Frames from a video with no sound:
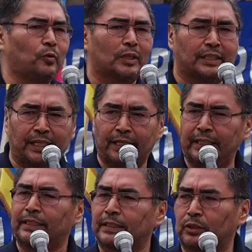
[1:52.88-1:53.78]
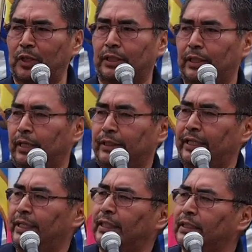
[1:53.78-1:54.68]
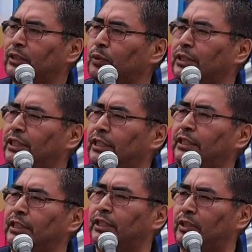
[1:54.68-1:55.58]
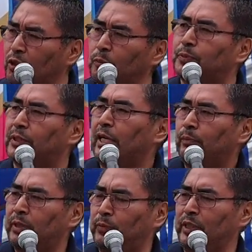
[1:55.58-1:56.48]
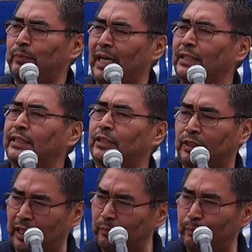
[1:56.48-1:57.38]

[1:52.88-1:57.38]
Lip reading: what they hit us with. They hit us with 60 scoops, but we managed to come